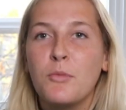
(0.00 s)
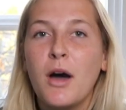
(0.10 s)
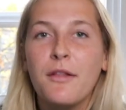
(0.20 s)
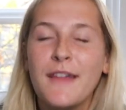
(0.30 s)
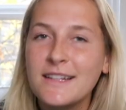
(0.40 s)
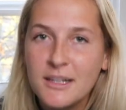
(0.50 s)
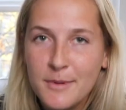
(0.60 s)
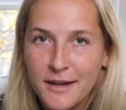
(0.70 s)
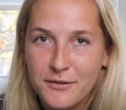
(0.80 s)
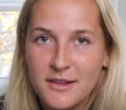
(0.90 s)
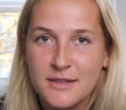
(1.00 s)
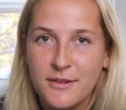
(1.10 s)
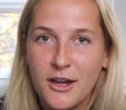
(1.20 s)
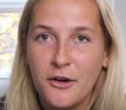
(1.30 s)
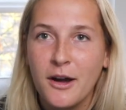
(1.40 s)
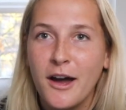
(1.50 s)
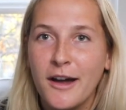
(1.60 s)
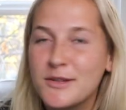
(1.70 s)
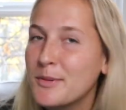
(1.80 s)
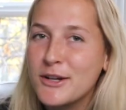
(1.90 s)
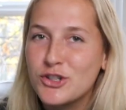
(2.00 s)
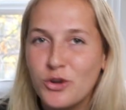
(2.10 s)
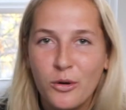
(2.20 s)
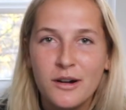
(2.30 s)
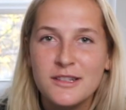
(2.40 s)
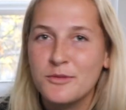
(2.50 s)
Well, that's gonna be it for this video. It was pretty short,